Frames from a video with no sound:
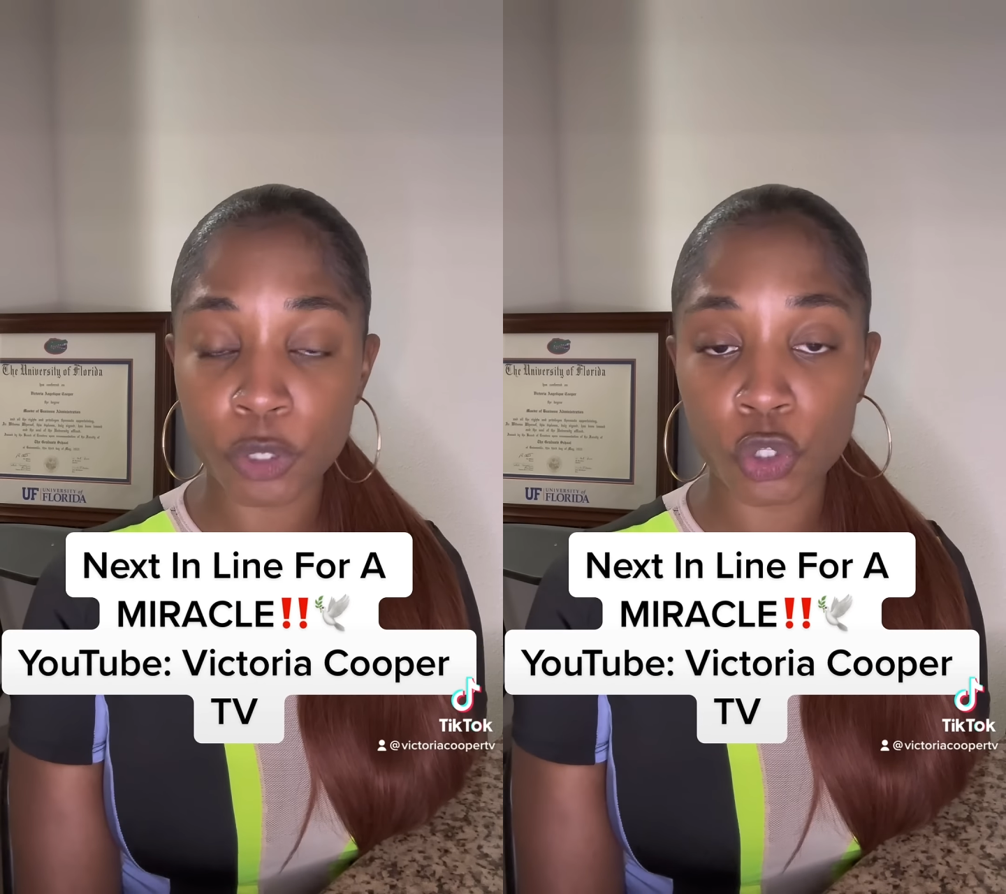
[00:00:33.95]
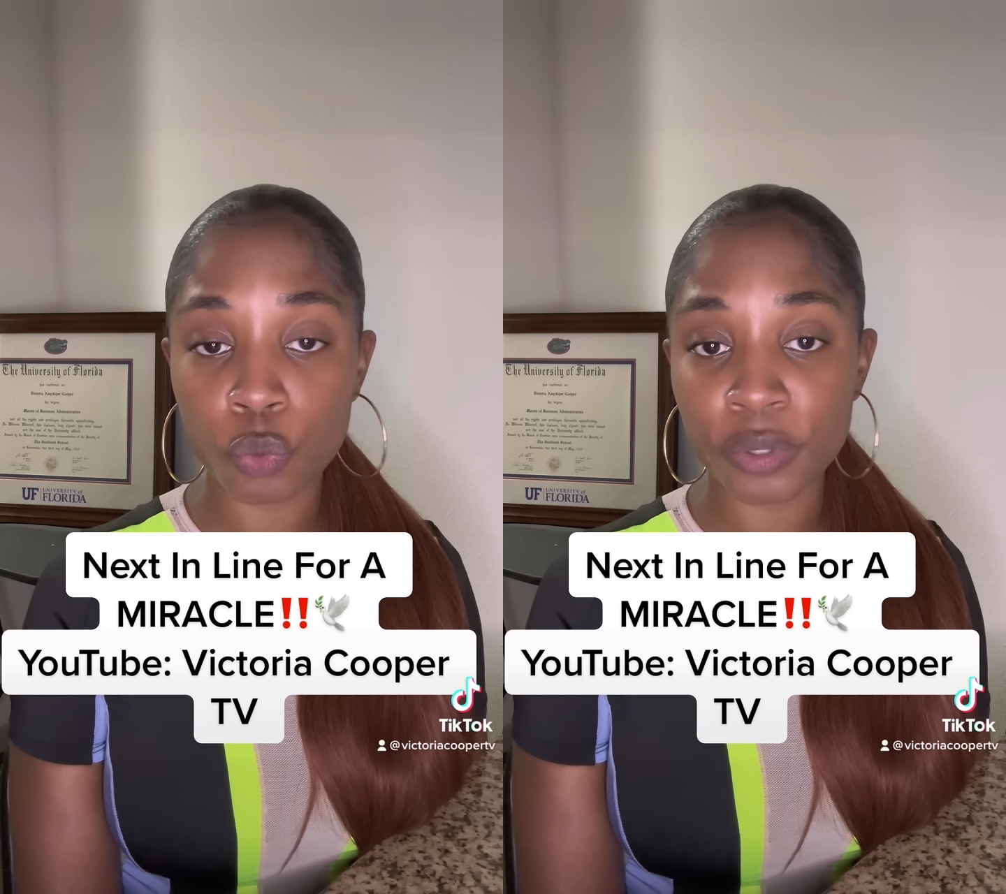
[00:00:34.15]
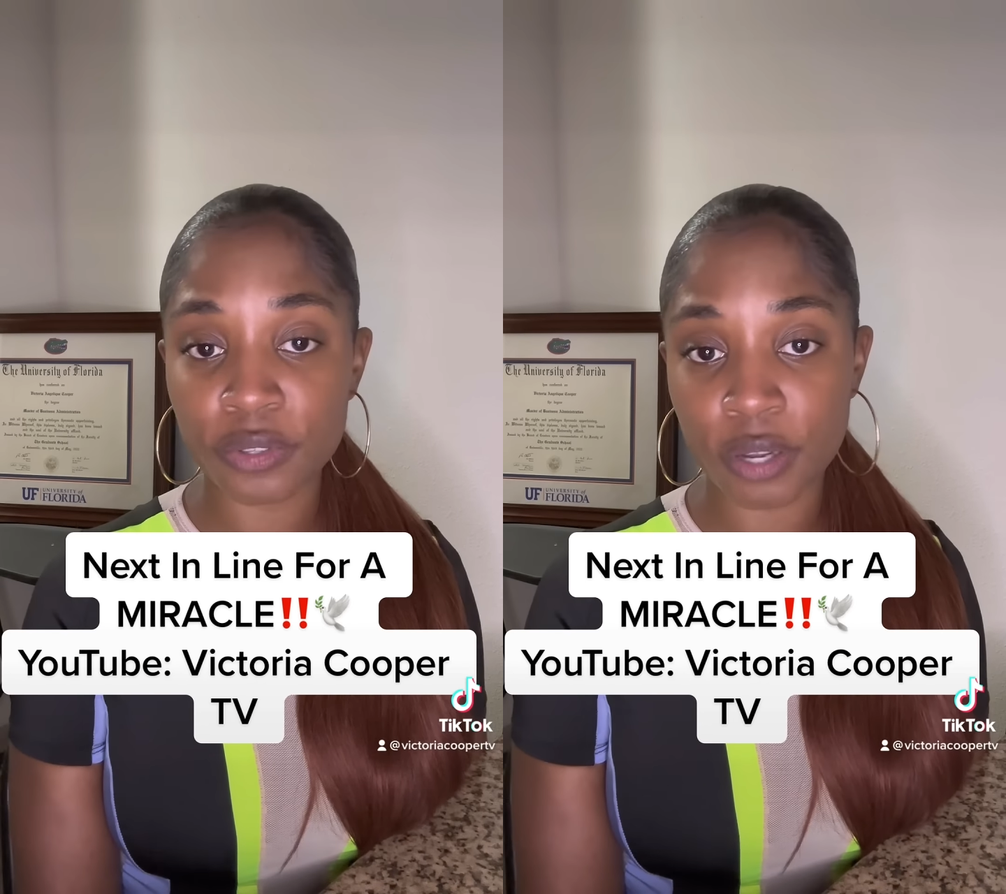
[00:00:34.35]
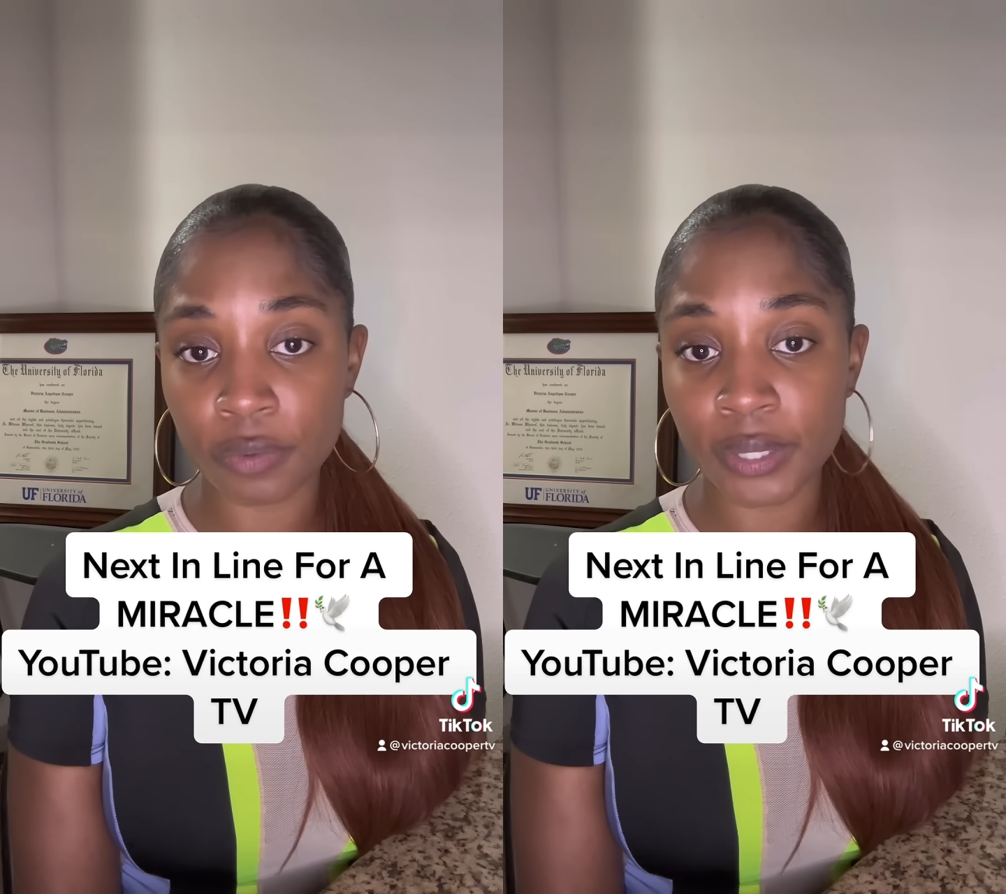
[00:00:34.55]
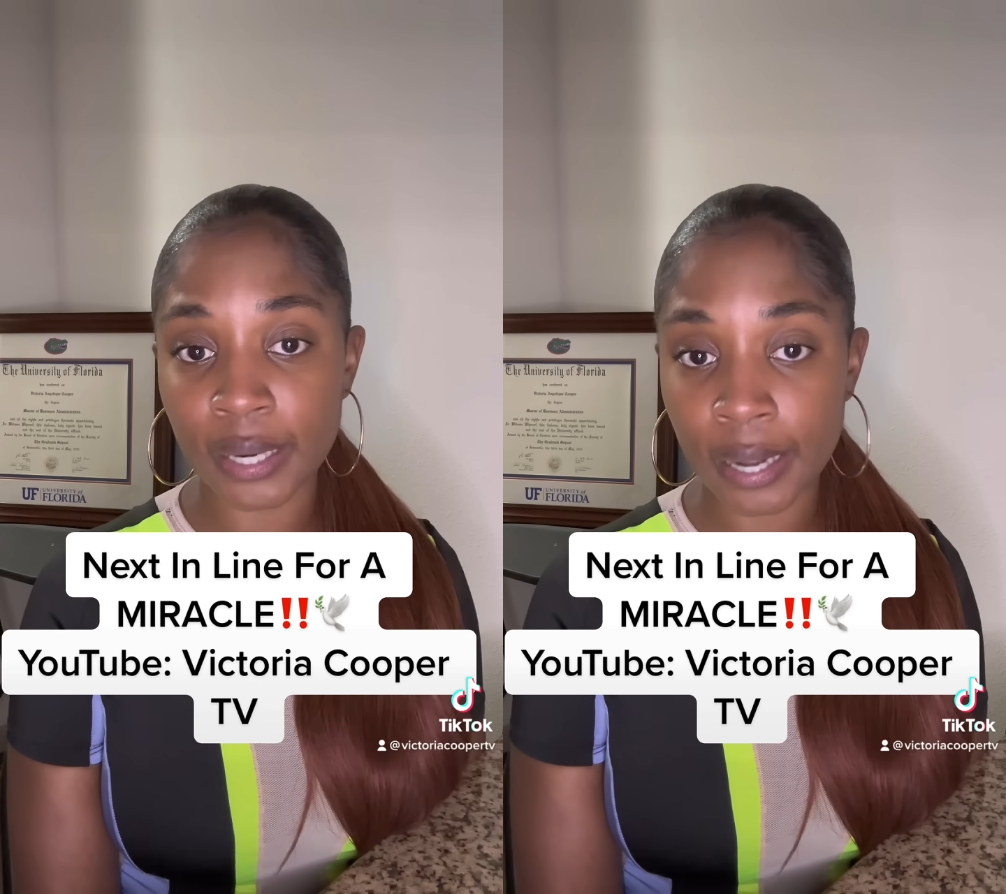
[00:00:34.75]
but you was
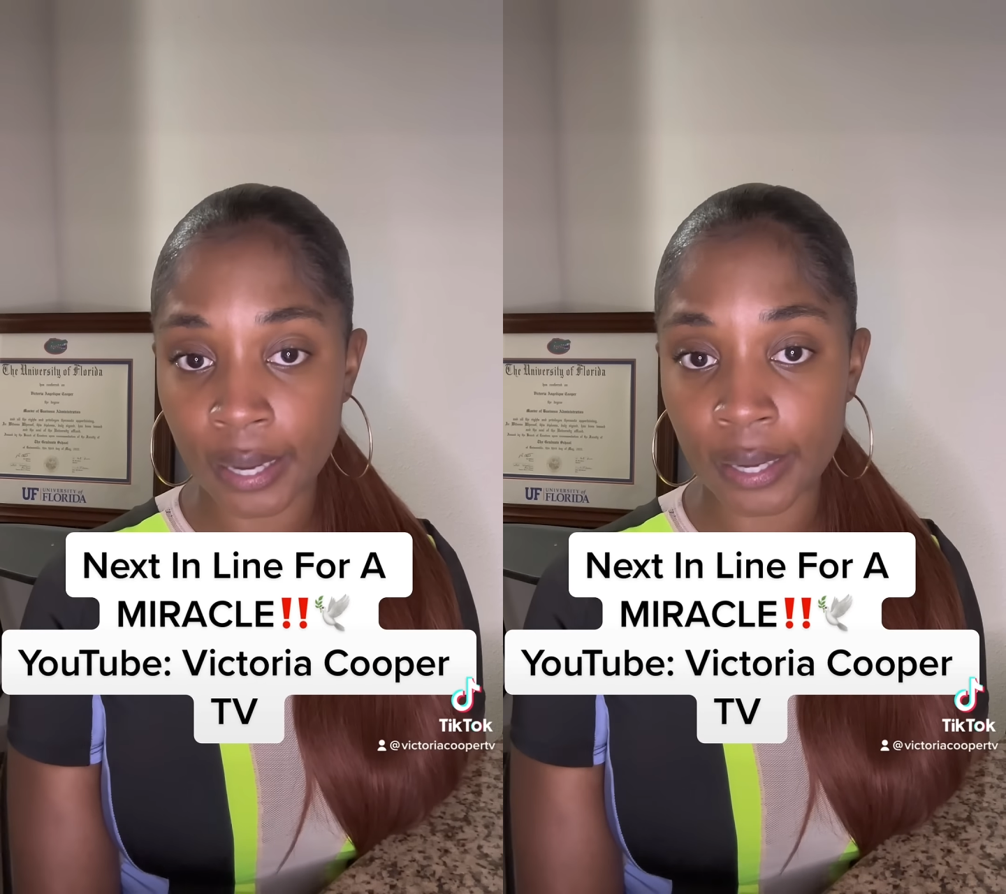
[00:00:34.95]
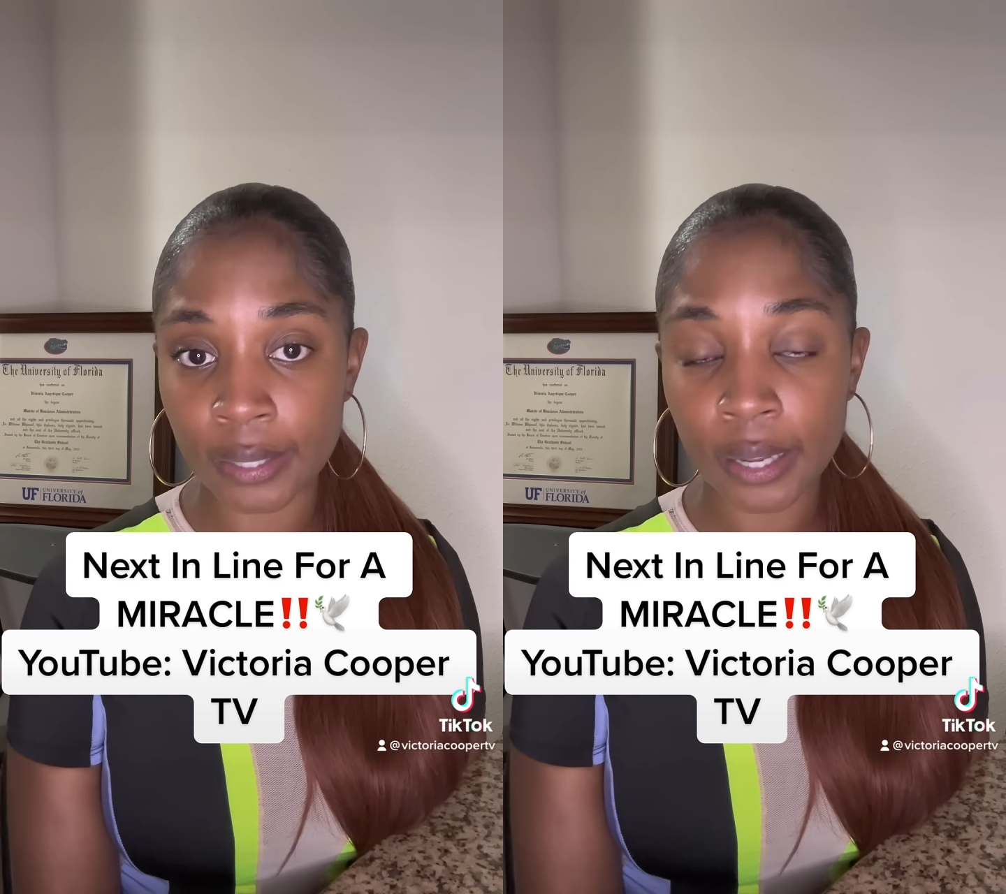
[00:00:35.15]
never denied.